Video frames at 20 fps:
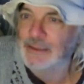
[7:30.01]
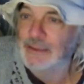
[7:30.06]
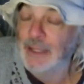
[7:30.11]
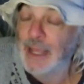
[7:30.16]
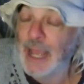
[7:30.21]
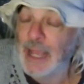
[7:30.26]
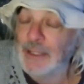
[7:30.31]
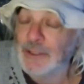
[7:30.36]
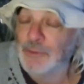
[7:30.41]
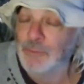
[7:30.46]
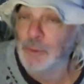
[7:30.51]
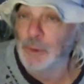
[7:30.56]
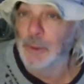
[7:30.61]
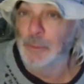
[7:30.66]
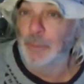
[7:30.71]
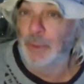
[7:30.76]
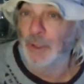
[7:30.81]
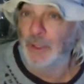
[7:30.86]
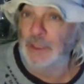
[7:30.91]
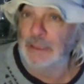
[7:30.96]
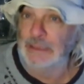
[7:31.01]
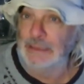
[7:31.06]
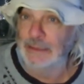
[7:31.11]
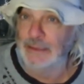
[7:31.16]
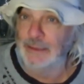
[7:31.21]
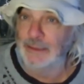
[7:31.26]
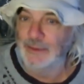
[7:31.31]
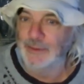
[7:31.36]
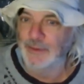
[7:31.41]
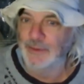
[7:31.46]
actual
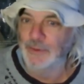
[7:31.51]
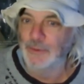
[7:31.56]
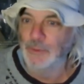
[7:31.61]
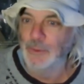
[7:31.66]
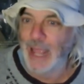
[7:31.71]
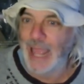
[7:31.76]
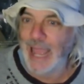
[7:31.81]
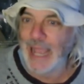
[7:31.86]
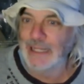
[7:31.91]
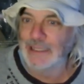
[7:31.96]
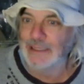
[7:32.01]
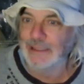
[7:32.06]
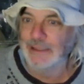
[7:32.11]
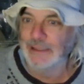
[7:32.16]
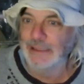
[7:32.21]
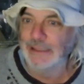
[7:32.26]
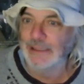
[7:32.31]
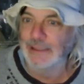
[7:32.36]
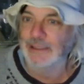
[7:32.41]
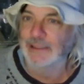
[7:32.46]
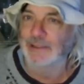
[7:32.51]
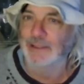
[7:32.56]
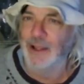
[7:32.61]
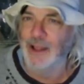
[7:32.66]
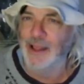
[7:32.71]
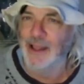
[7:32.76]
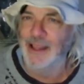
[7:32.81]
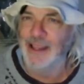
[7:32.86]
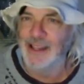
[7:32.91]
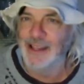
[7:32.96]
person who actually
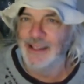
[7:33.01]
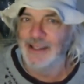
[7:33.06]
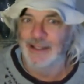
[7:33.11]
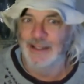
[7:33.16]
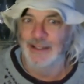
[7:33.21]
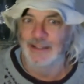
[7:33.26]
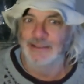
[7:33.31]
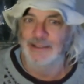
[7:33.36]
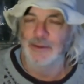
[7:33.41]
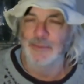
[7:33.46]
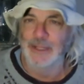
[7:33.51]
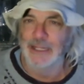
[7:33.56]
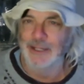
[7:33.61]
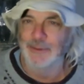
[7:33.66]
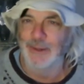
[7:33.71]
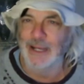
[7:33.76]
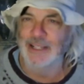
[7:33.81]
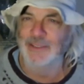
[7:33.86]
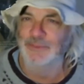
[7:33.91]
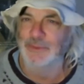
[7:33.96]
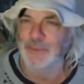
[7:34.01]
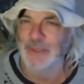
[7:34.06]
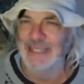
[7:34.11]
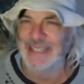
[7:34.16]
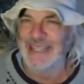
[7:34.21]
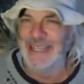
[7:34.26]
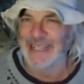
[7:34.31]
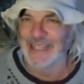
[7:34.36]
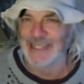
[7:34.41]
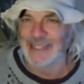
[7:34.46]
saw somebody rise from the
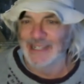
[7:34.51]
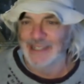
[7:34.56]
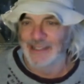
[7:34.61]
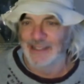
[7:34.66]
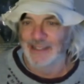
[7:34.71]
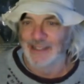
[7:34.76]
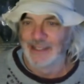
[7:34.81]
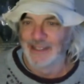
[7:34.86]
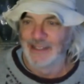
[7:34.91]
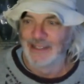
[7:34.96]
dead